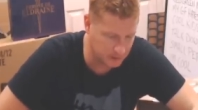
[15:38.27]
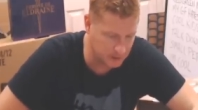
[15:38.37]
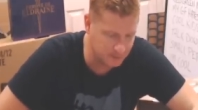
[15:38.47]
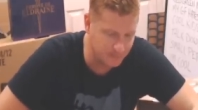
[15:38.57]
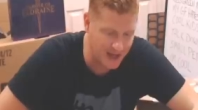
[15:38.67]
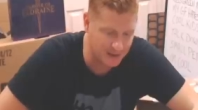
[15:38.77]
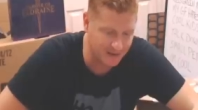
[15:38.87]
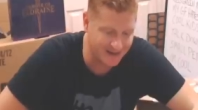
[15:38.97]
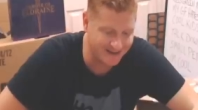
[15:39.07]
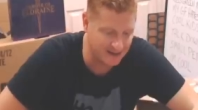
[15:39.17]
Good, bad, or
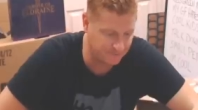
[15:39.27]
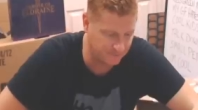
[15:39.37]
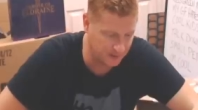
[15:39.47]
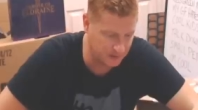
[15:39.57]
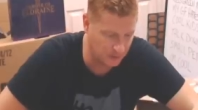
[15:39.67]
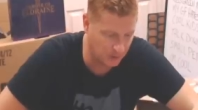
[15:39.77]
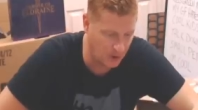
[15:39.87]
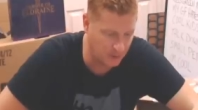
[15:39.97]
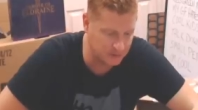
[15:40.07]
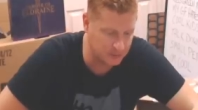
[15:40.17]
indifferent, you are
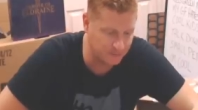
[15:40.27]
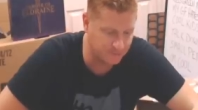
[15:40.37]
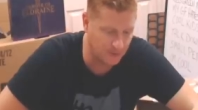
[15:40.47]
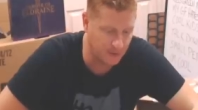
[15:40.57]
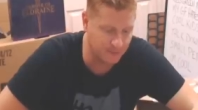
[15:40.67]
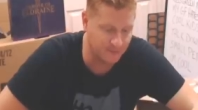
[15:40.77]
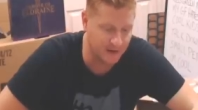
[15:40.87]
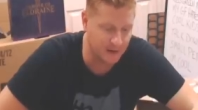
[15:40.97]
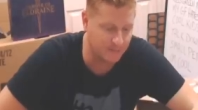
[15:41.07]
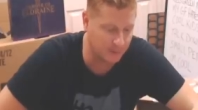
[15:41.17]
always moving forward with
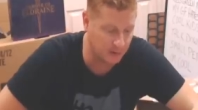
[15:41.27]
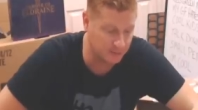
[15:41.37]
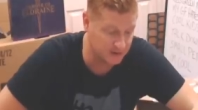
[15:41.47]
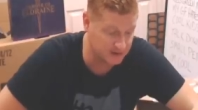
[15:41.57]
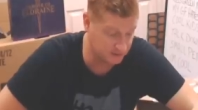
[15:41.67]
vigor and purpose.